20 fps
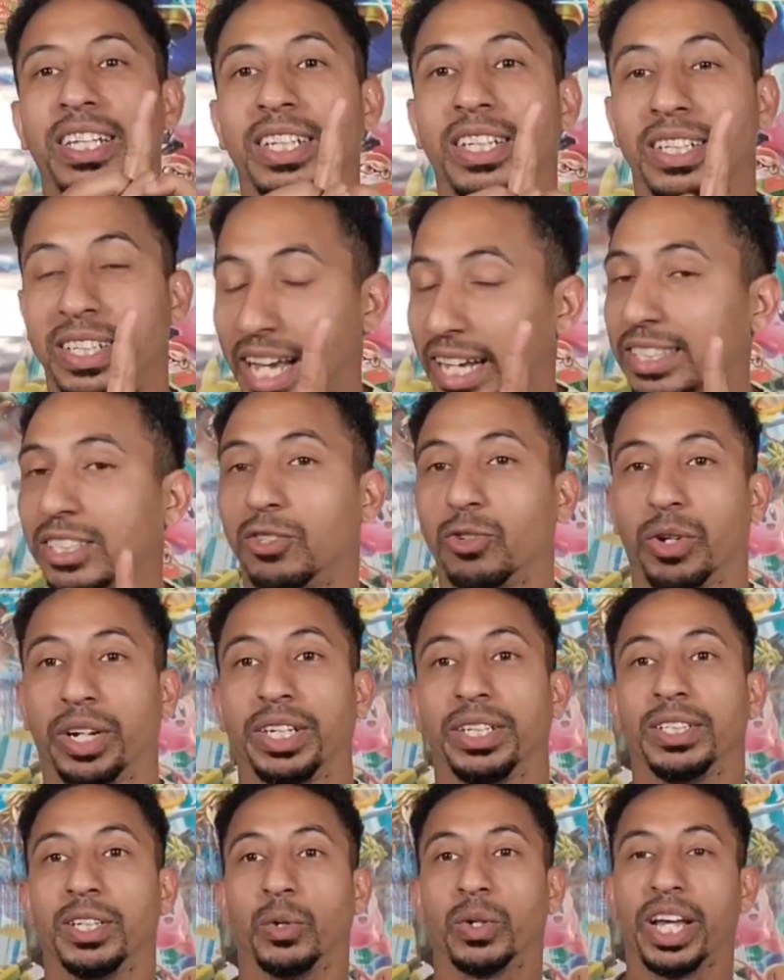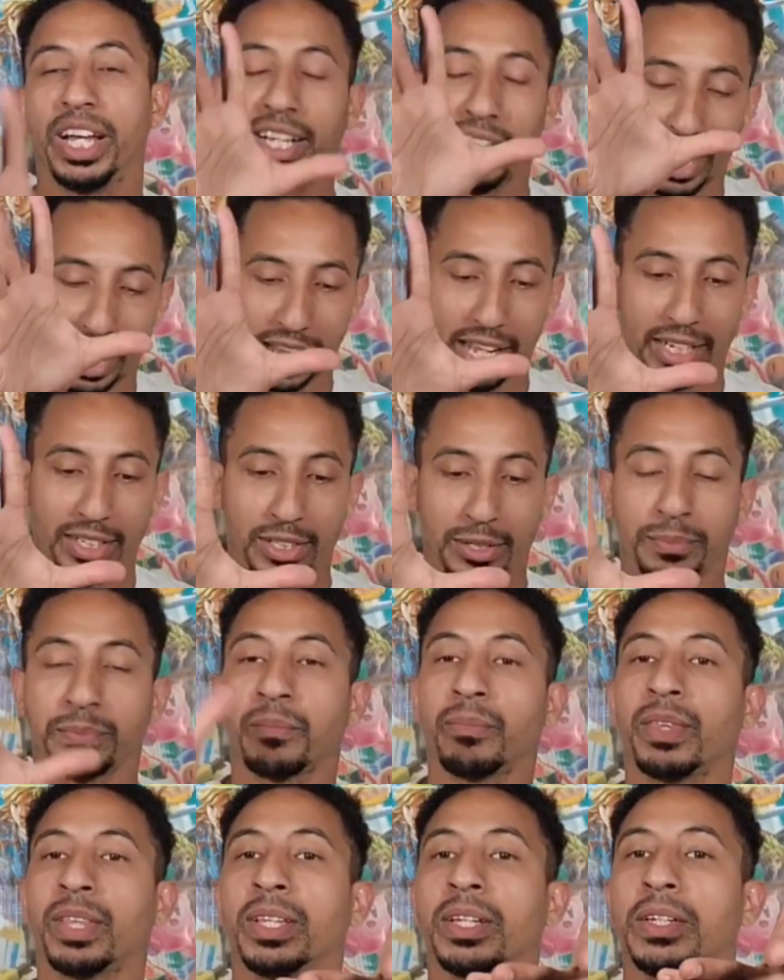That's great. Okay, and
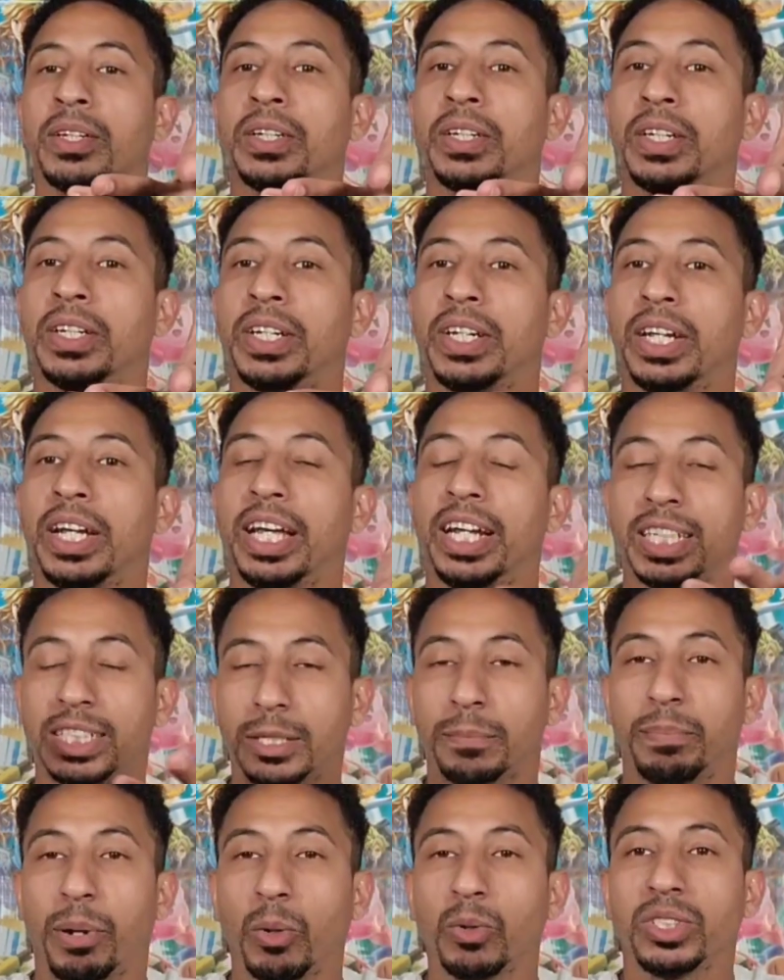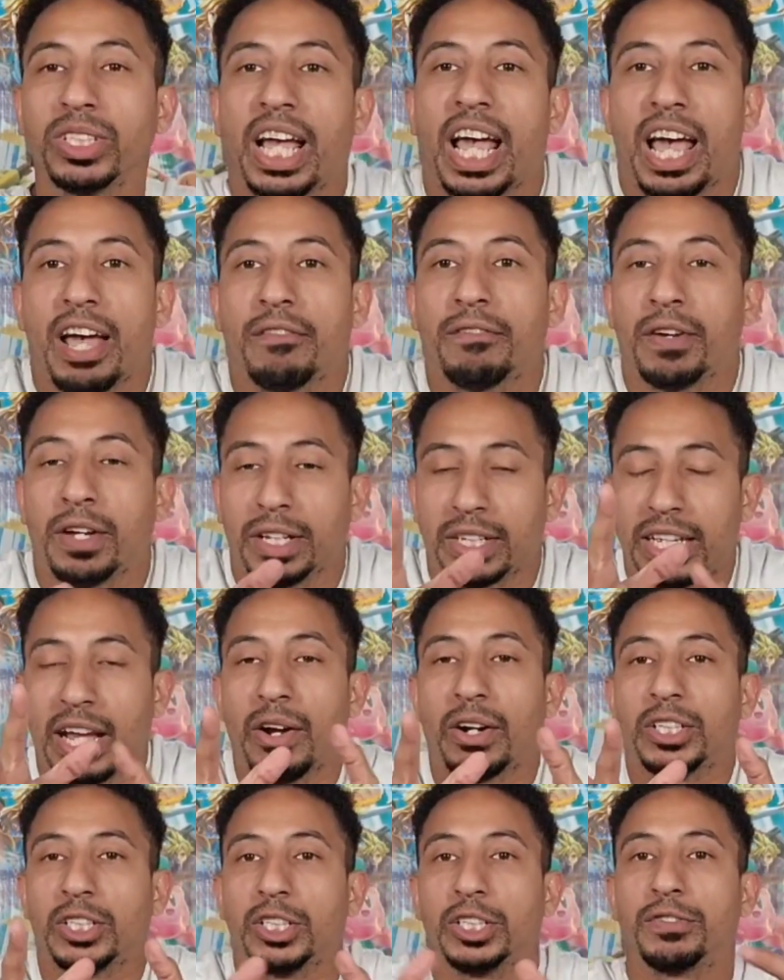and it's supposed to have
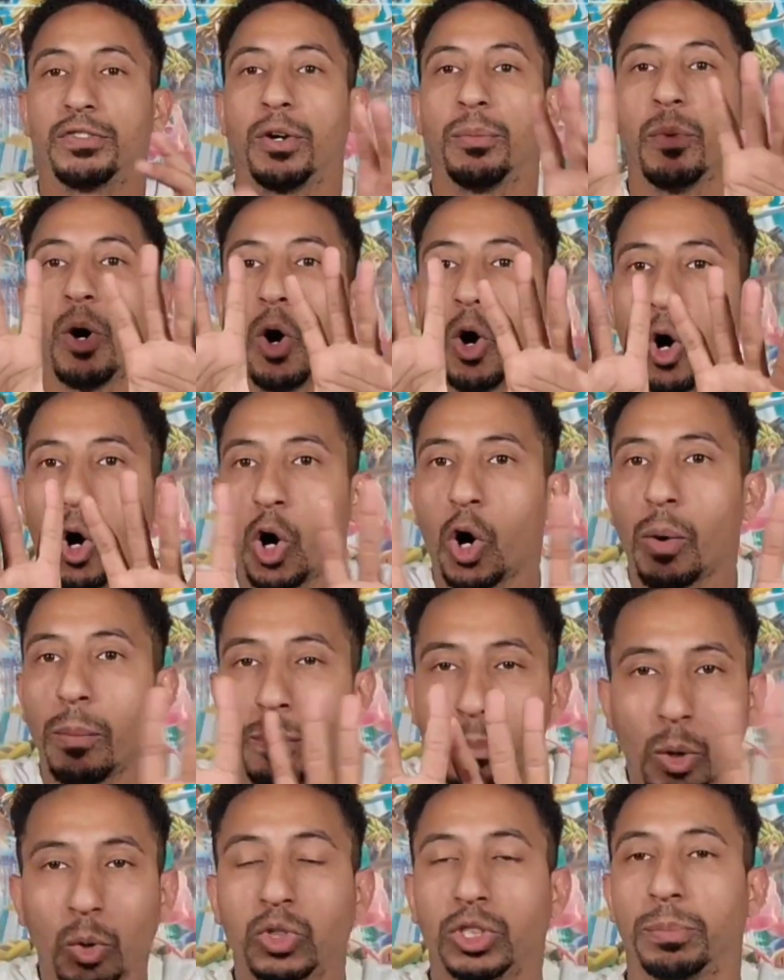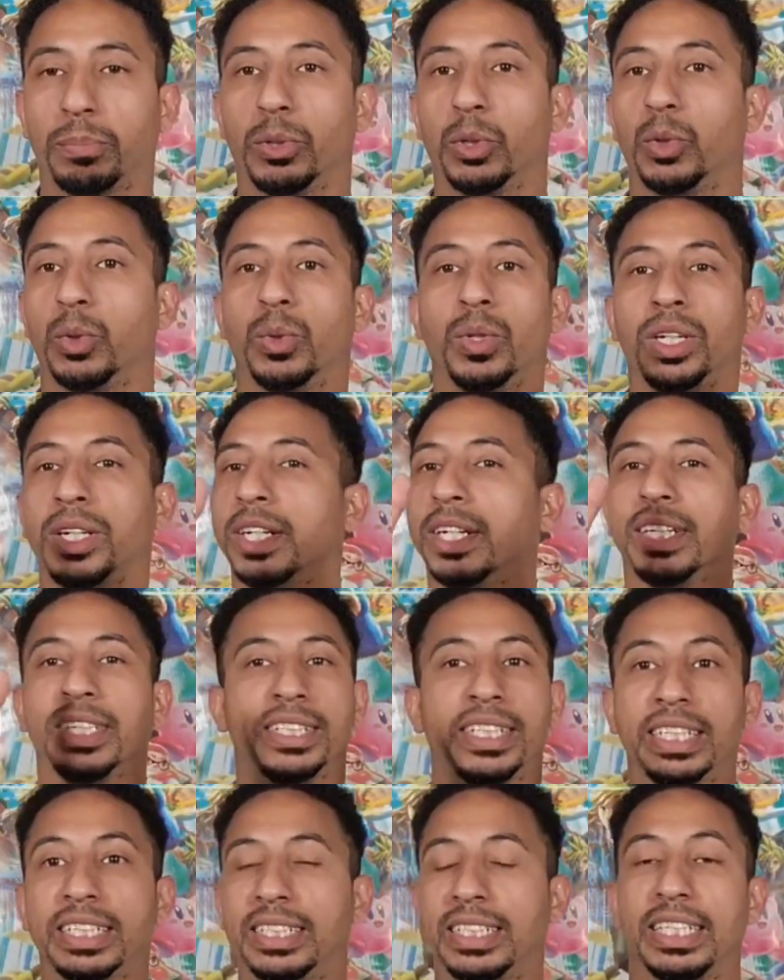characters from all multiple
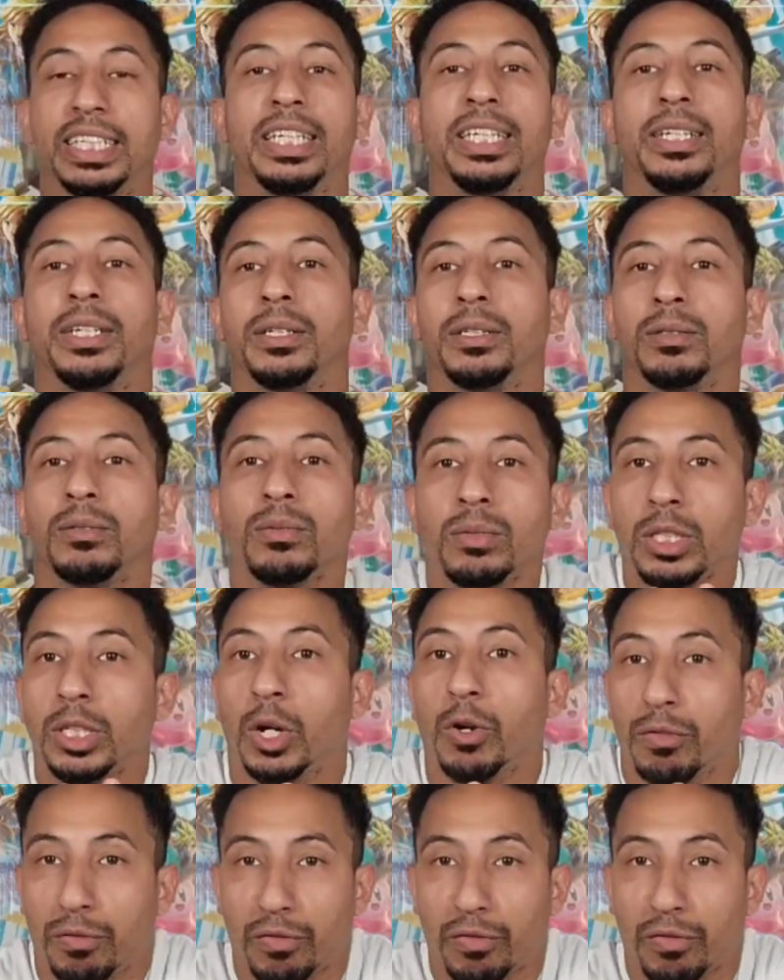Disney, you know,